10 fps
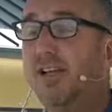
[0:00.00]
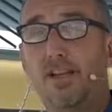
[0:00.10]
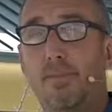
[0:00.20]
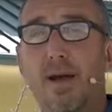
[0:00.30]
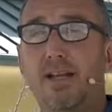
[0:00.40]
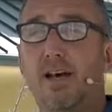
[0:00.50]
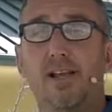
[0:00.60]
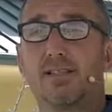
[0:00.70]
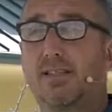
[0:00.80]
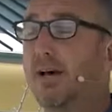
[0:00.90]
Now, it might not
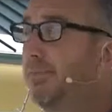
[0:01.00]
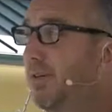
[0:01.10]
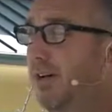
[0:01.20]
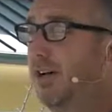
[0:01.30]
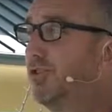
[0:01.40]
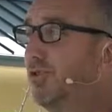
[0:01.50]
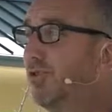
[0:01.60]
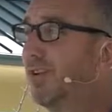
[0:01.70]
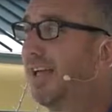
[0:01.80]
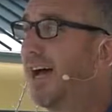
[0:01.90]
accept a truth or
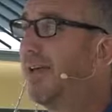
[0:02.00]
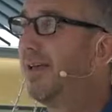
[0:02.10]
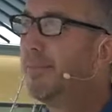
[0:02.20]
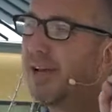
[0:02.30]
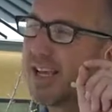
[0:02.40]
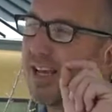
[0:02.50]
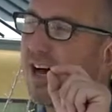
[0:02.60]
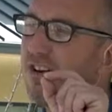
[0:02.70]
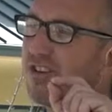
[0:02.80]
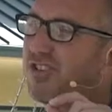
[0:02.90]
a lie, but it can
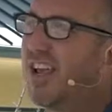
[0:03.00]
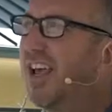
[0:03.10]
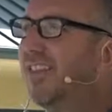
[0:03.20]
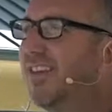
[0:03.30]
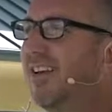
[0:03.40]
understand.